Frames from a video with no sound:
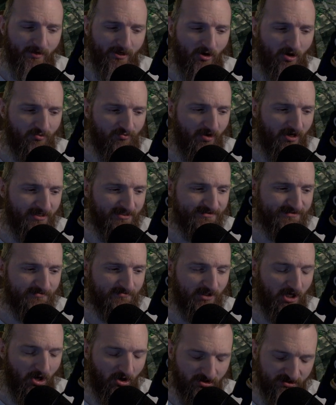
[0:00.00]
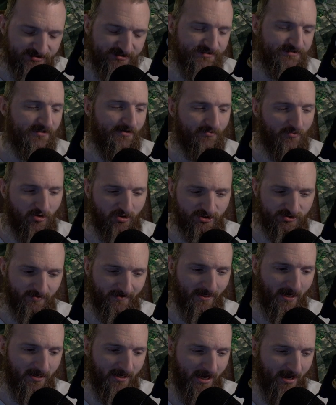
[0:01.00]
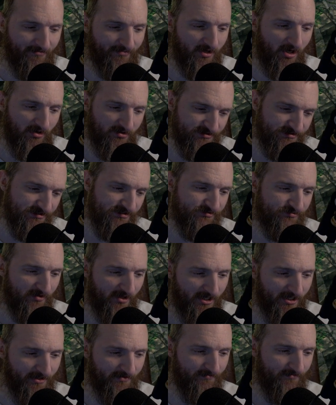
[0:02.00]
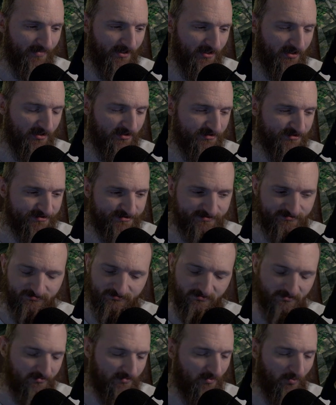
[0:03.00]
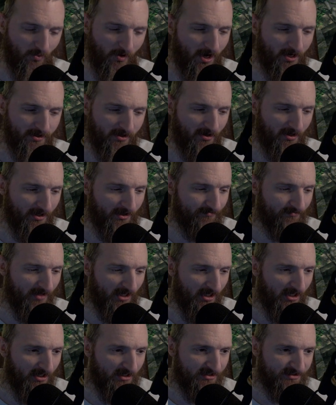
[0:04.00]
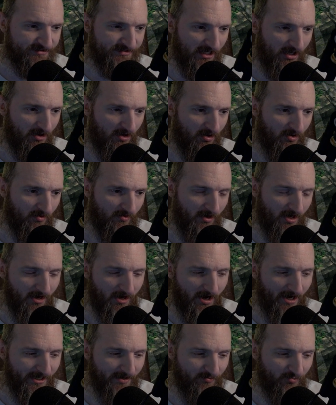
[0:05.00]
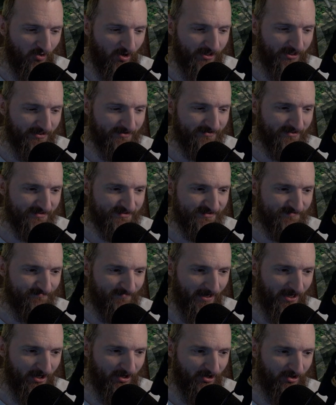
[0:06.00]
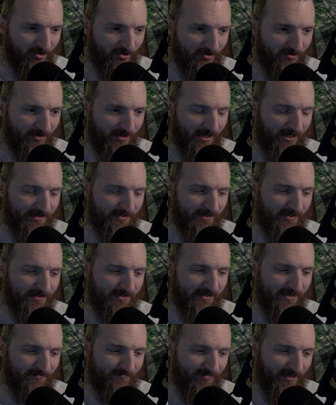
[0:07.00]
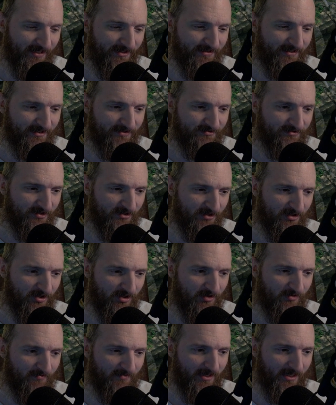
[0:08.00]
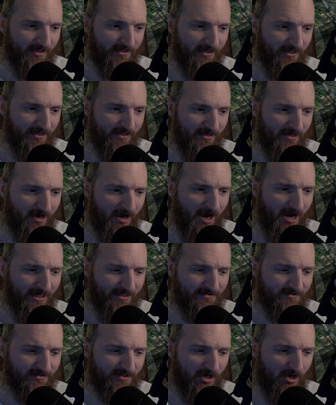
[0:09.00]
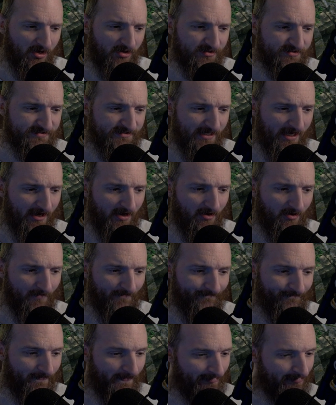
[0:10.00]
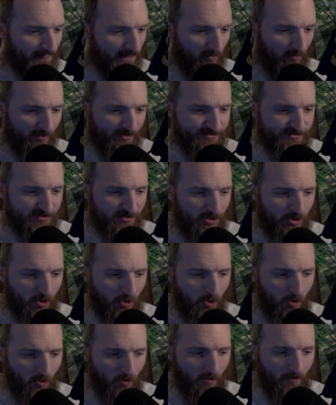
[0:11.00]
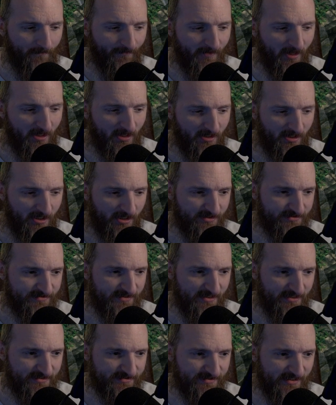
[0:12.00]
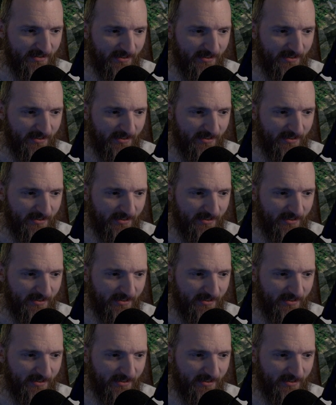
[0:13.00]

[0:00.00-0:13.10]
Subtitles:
are running some curses. Of course, we got to have curses, right? Because why not? So I am running Despair, and then Impending Doom, and then Heightened Curse. Now, what's cool is this